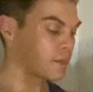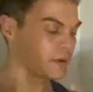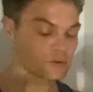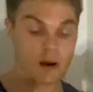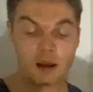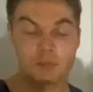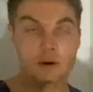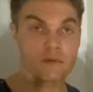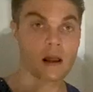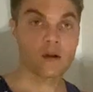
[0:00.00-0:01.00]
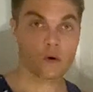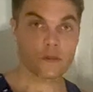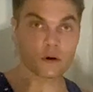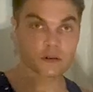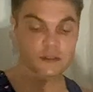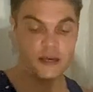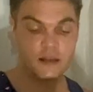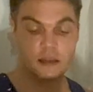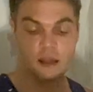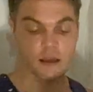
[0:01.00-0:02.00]
I've been trying a bit of an unorthodox
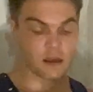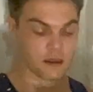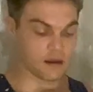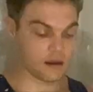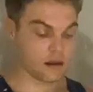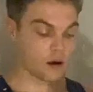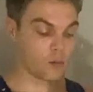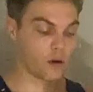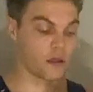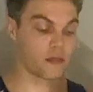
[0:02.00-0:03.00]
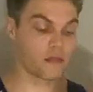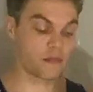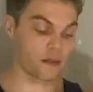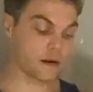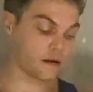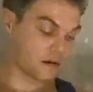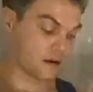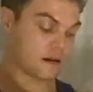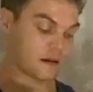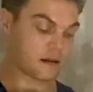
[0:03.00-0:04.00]
technique with
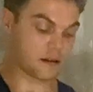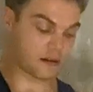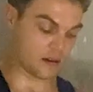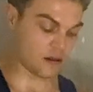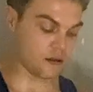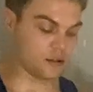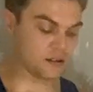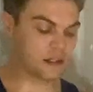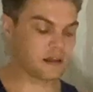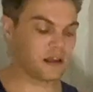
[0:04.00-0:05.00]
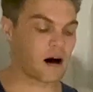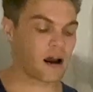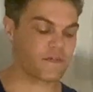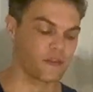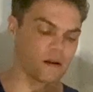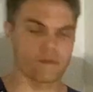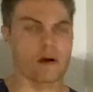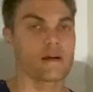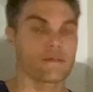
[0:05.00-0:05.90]
using the knife that I've kind